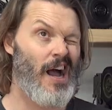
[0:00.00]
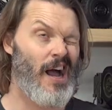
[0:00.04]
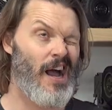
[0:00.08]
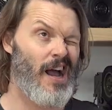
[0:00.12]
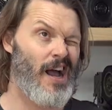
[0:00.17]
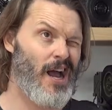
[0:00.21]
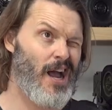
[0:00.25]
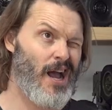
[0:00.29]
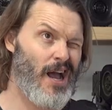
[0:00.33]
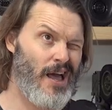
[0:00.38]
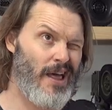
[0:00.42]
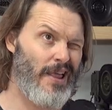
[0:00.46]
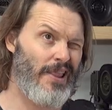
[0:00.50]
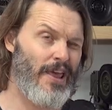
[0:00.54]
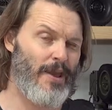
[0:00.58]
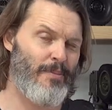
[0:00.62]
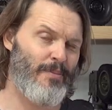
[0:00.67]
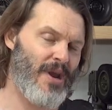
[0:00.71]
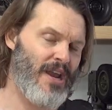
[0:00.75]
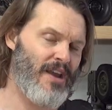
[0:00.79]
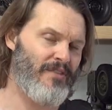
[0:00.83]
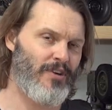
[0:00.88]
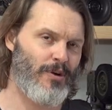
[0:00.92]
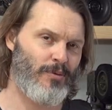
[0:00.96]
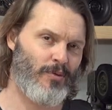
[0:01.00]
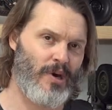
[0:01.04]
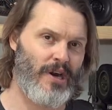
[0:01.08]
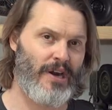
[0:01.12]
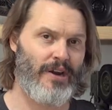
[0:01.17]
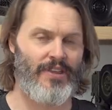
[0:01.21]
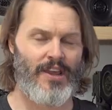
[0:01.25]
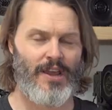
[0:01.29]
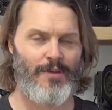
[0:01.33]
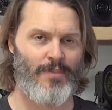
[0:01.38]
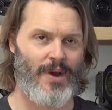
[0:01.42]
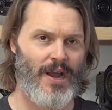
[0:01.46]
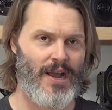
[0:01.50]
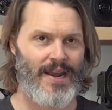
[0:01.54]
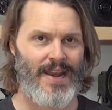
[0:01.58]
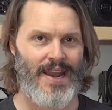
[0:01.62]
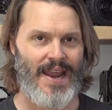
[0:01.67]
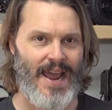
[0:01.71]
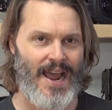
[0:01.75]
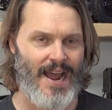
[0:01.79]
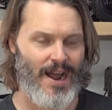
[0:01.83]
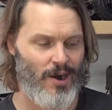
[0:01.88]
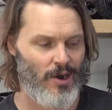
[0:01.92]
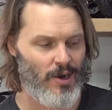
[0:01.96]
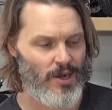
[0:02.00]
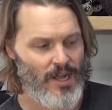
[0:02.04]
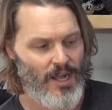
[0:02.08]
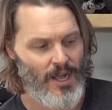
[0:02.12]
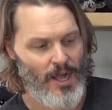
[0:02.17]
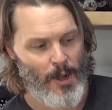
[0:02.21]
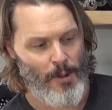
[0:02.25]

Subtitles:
They may have upgraded that by now,